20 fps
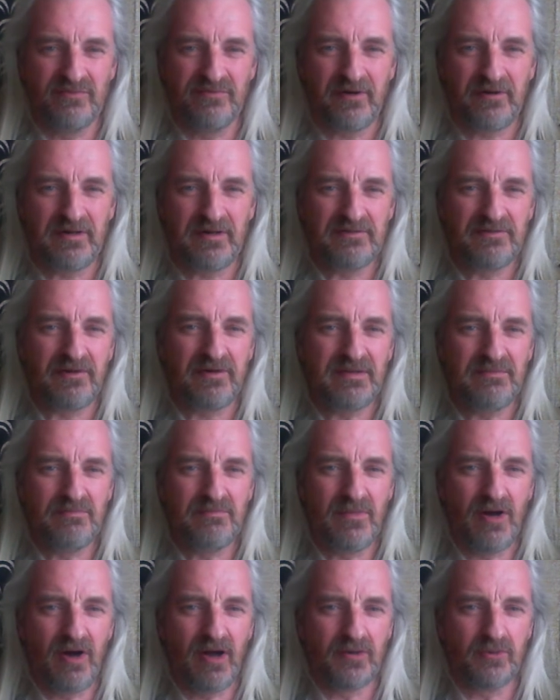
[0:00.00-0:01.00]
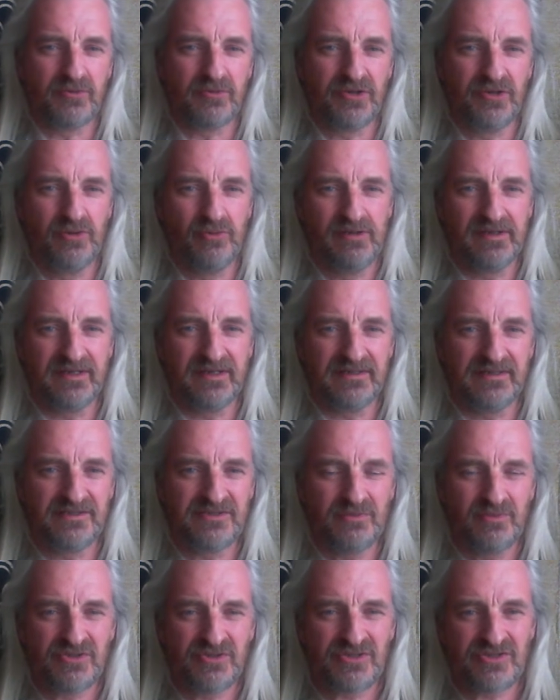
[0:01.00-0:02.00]
very, very mild
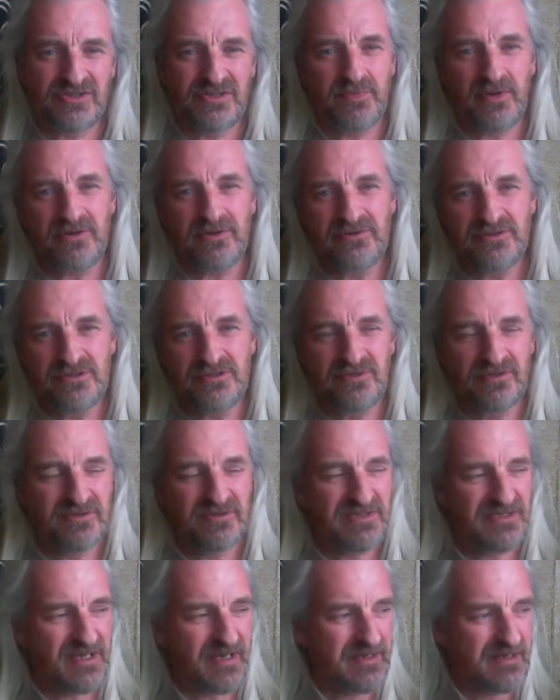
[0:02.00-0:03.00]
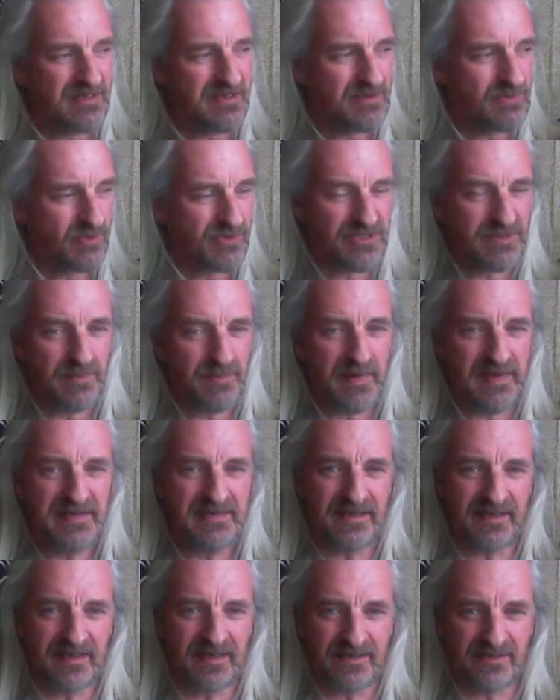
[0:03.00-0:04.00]
hooliganism, which I suppose you could say is what
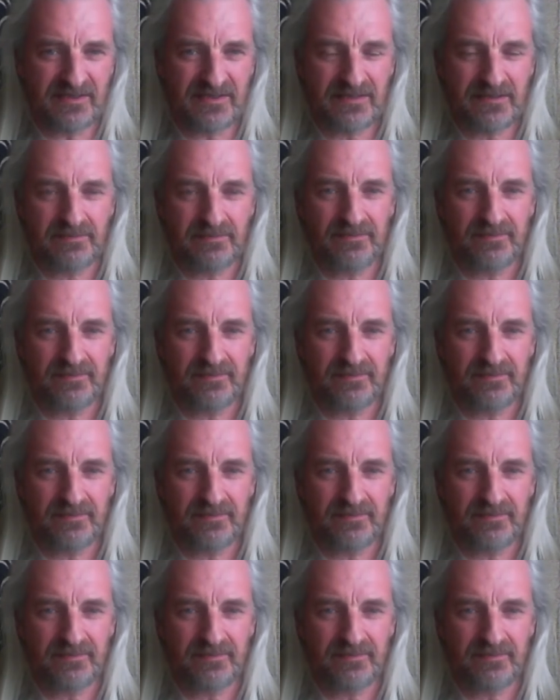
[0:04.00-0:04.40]
speeding is.